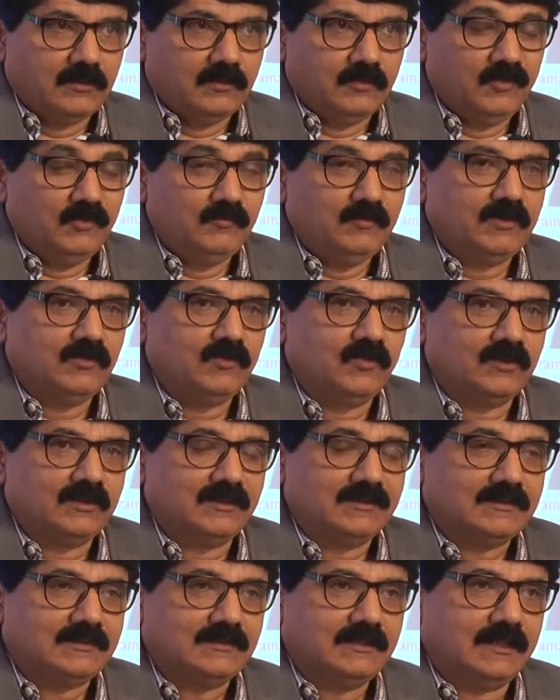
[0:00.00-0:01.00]
You would
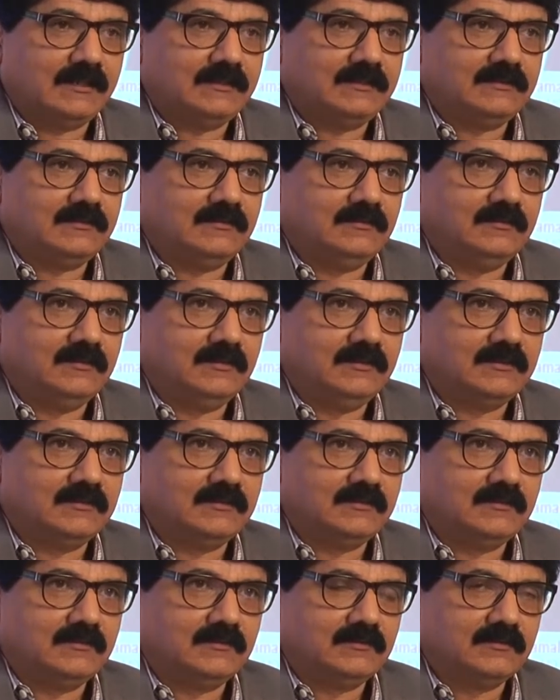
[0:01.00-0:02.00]
notice that the,
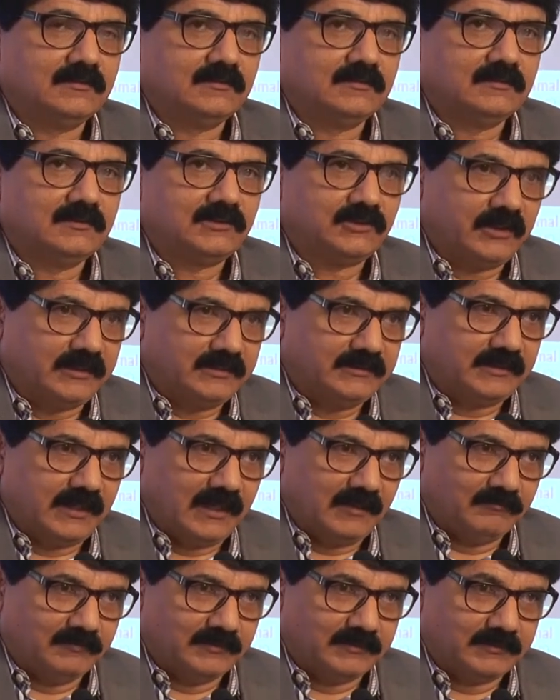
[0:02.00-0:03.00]
these truck
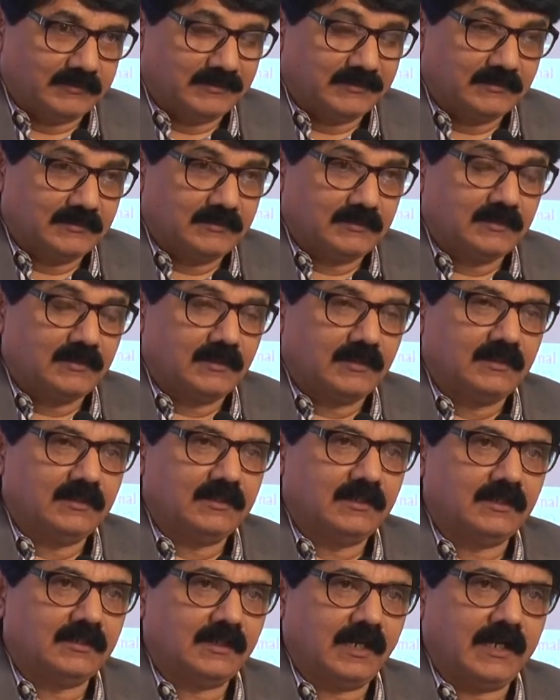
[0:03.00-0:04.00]
drivers,
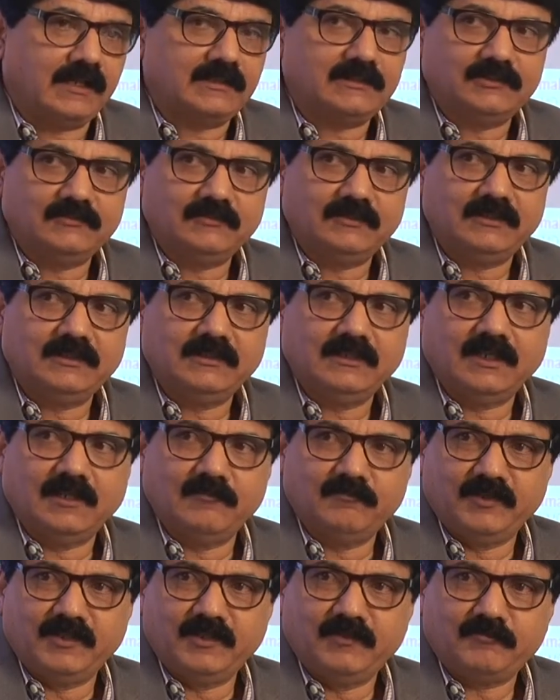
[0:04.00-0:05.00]
they are actually
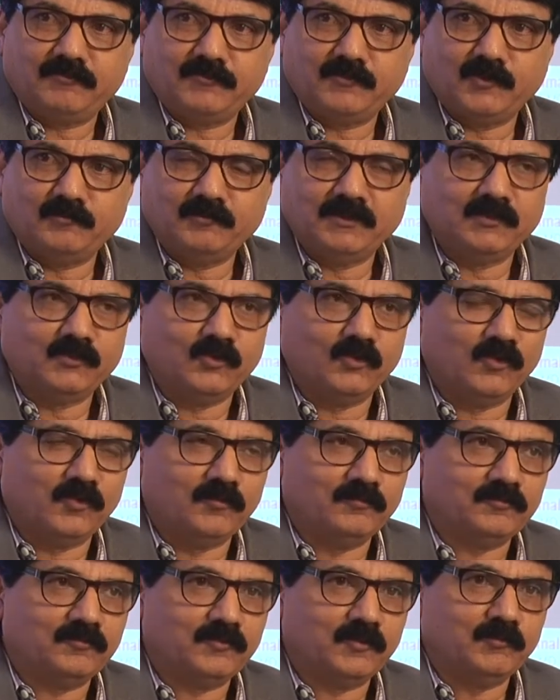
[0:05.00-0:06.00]
away from their
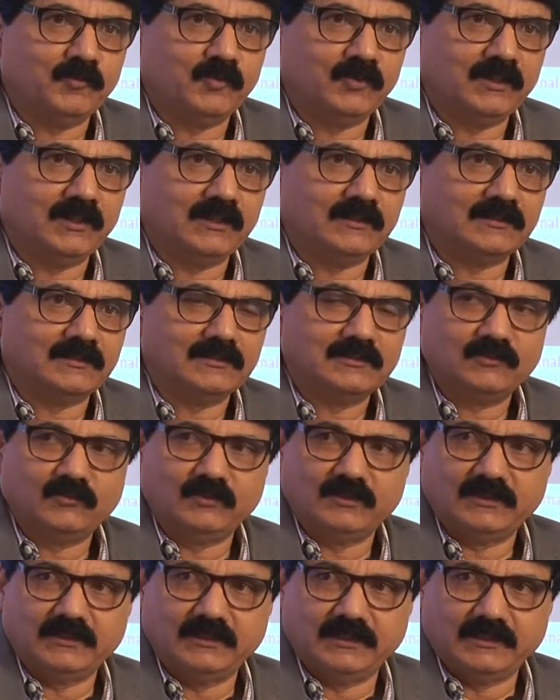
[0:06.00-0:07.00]
home for more than
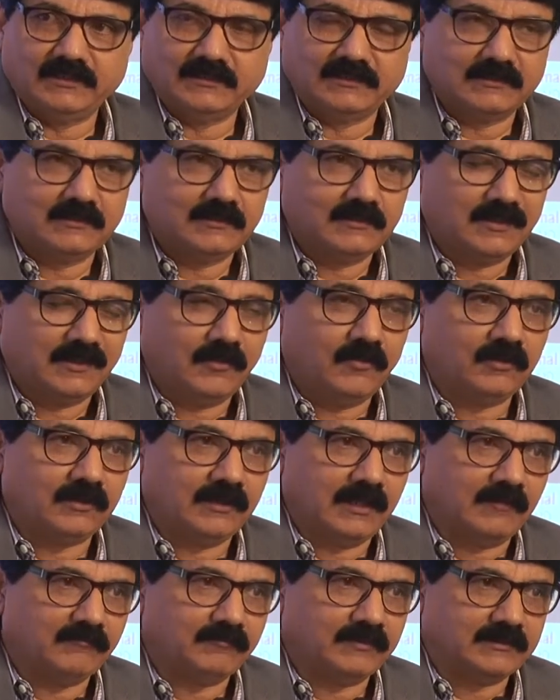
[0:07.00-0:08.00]
20 days on
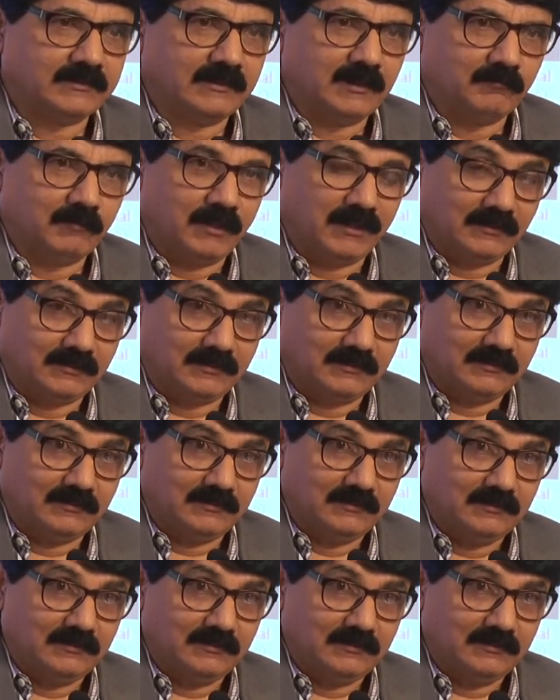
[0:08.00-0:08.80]
an average in a month.